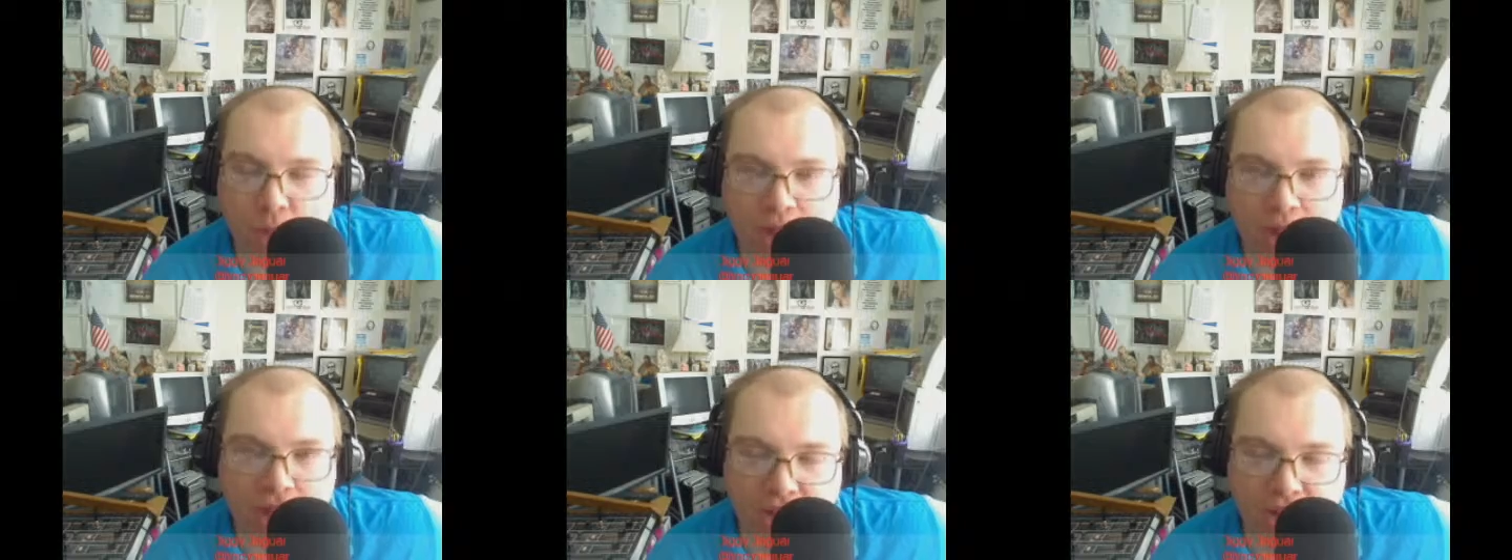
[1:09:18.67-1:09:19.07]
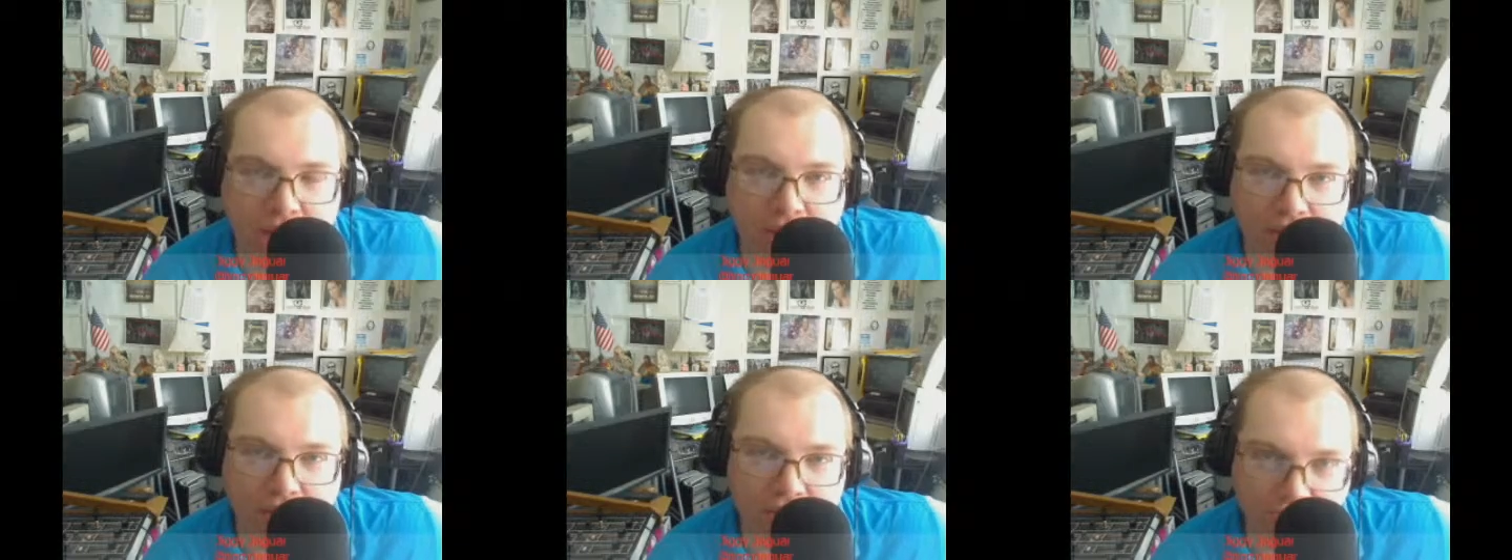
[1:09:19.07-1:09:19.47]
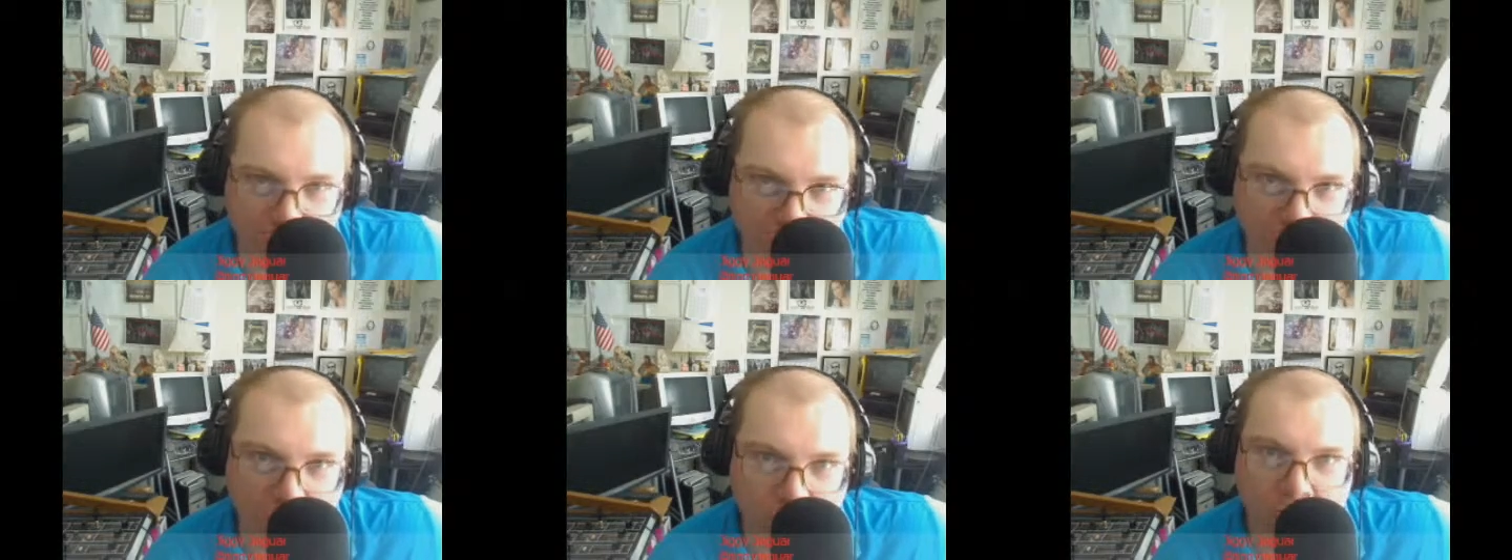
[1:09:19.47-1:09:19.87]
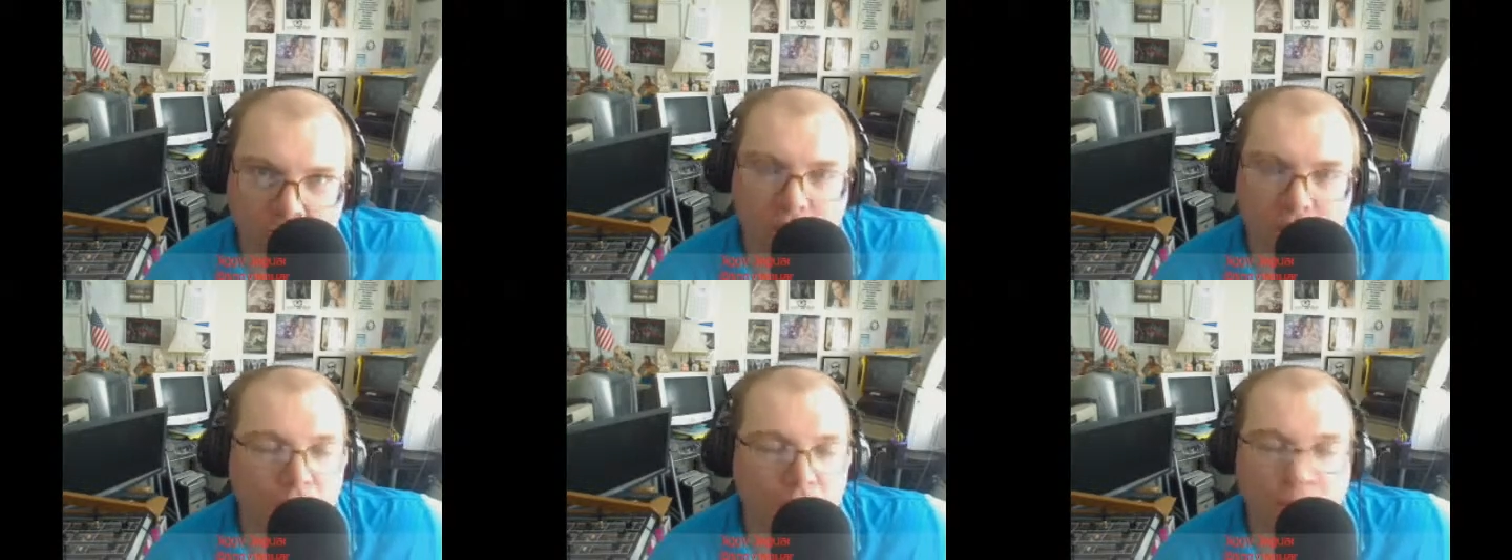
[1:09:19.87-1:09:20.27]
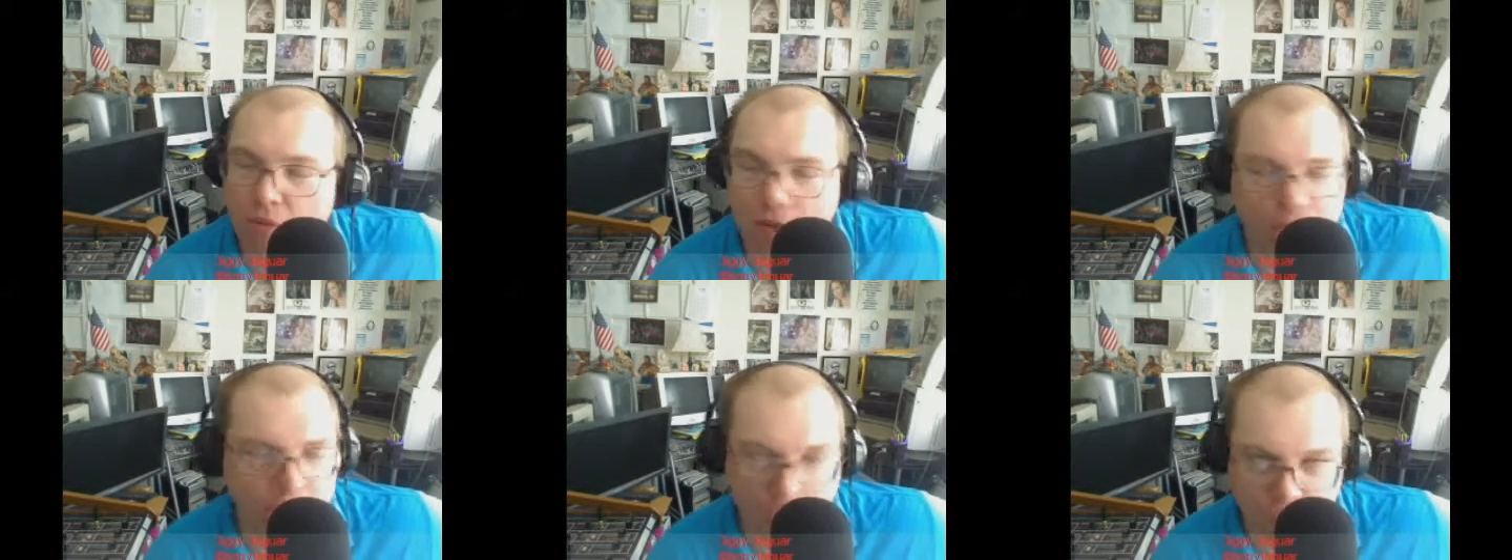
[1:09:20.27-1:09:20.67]
that wants to air the show.
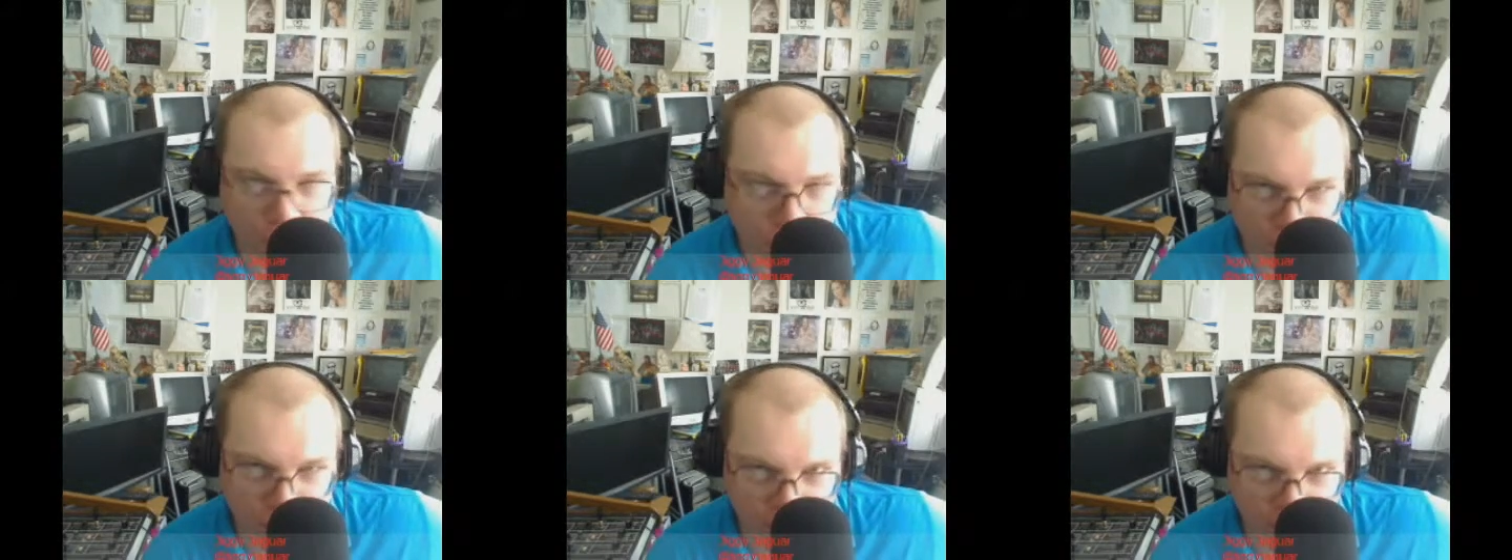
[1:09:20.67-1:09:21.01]
We don't